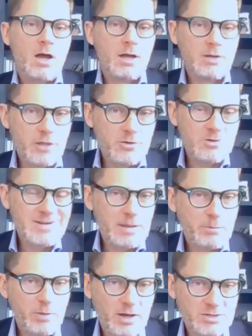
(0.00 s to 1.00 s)
Another
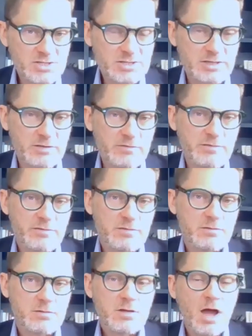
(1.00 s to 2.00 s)
net positive
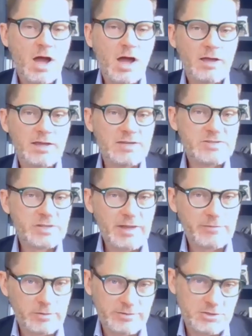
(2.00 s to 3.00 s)
is the
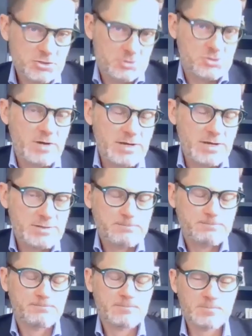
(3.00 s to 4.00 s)
level of interest
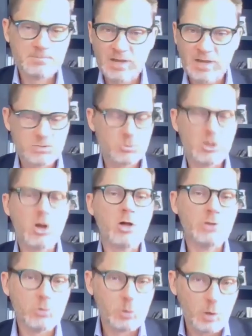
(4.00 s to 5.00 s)
rates. As we
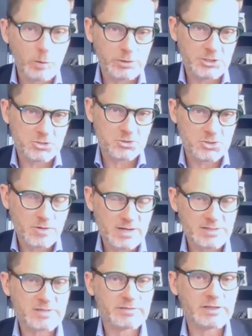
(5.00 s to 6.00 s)
all know, global interest
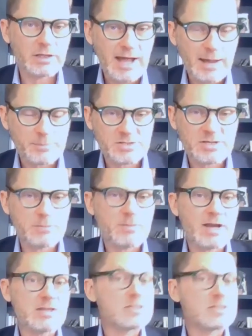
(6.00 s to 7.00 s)
rates have collapsed. In
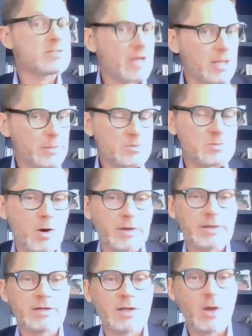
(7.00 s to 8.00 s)
many developed
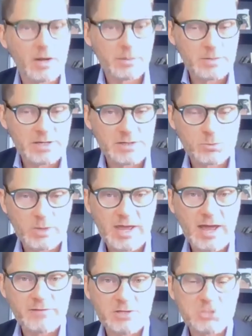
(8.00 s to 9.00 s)
market economies, we
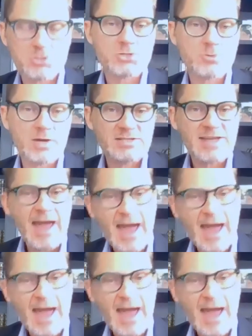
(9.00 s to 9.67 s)
have interest rates